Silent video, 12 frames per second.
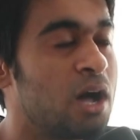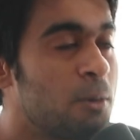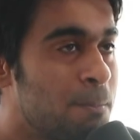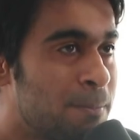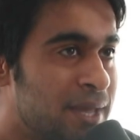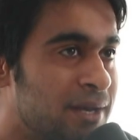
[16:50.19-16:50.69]
How
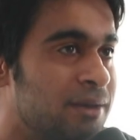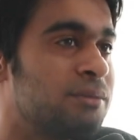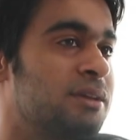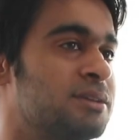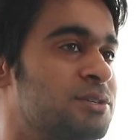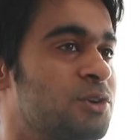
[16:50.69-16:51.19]
big do
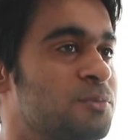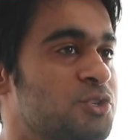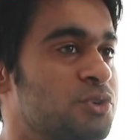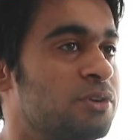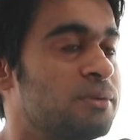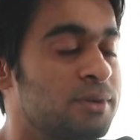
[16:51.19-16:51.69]
you think is the
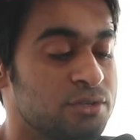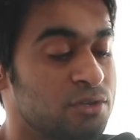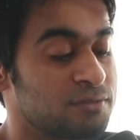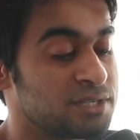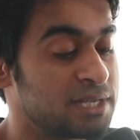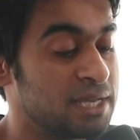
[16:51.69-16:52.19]
opportunity? Because
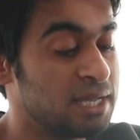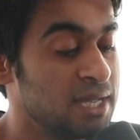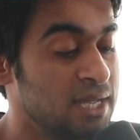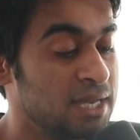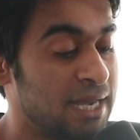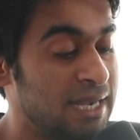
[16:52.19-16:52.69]
obviously
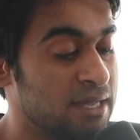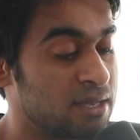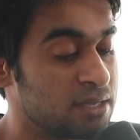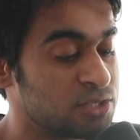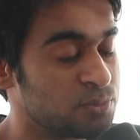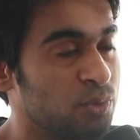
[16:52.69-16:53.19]

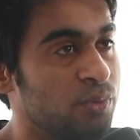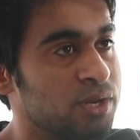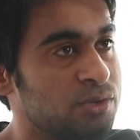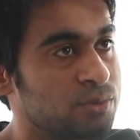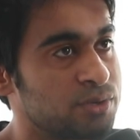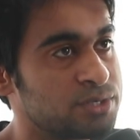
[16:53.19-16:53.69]
India is
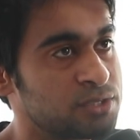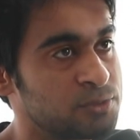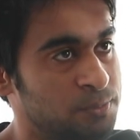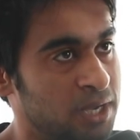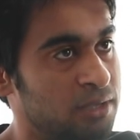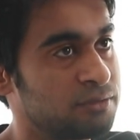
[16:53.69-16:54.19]
moving towards
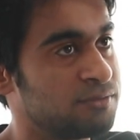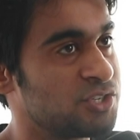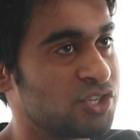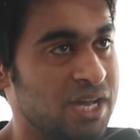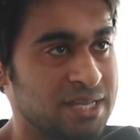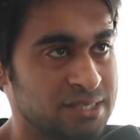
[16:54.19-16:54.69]
this path of
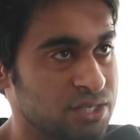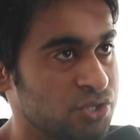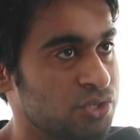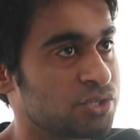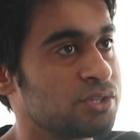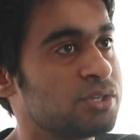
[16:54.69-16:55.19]

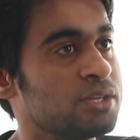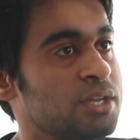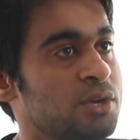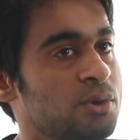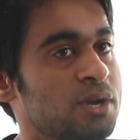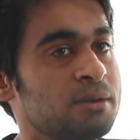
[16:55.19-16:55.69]
digitization,
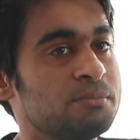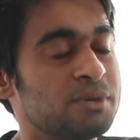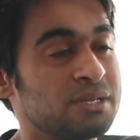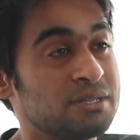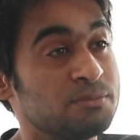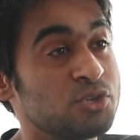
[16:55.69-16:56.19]
you know,
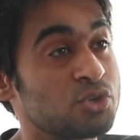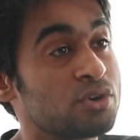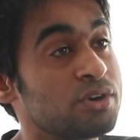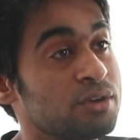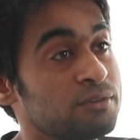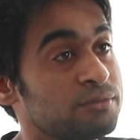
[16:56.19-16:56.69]
but the
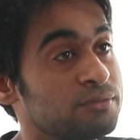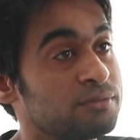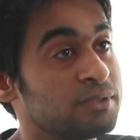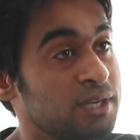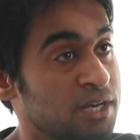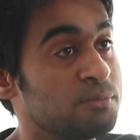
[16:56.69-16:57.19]
majority of
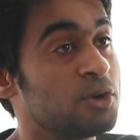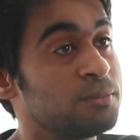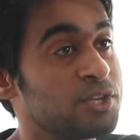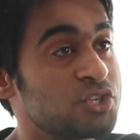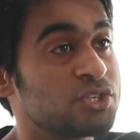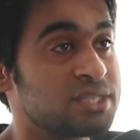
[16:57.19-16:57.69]
the Indian
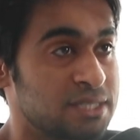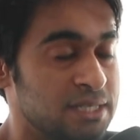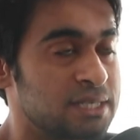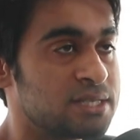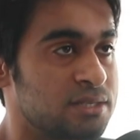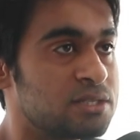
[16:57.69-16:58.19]
population
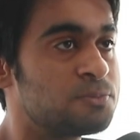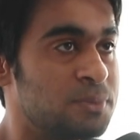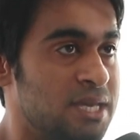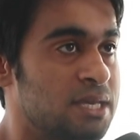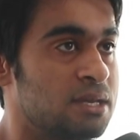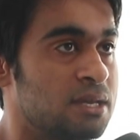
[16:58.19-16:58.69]
still doesn't
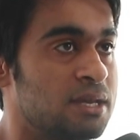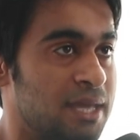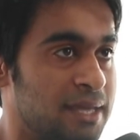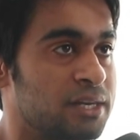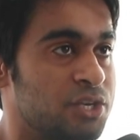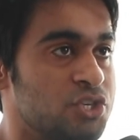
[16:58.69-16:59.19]
speak
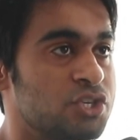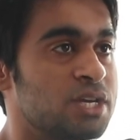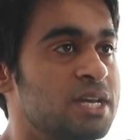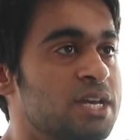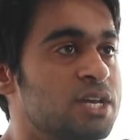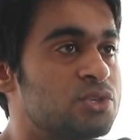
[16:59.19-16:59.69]
English.
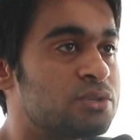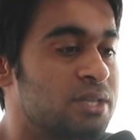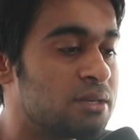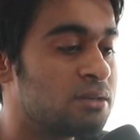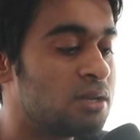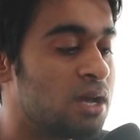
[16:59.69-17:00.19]
So
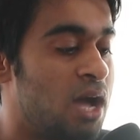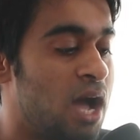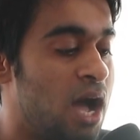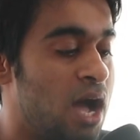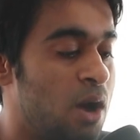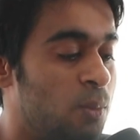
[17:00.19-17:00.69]
then
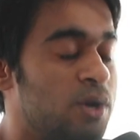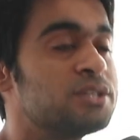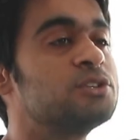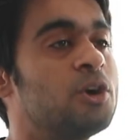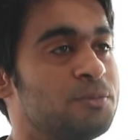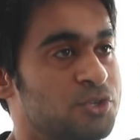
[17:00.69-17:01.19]
what
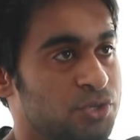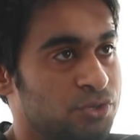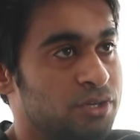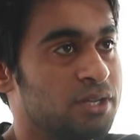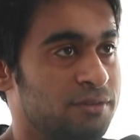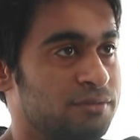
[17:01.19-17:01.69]
is the
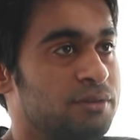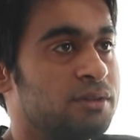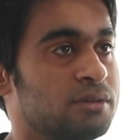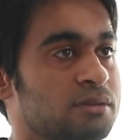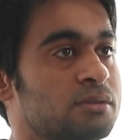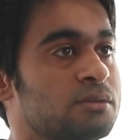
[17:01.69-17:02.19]
opportunity, if you
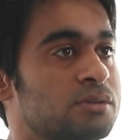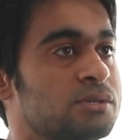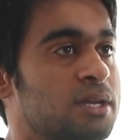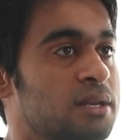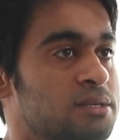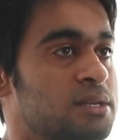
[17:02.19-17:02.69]
can
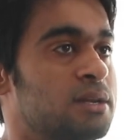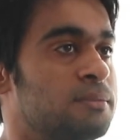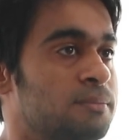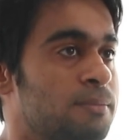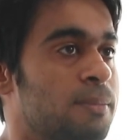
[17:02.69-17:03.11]
tell us that?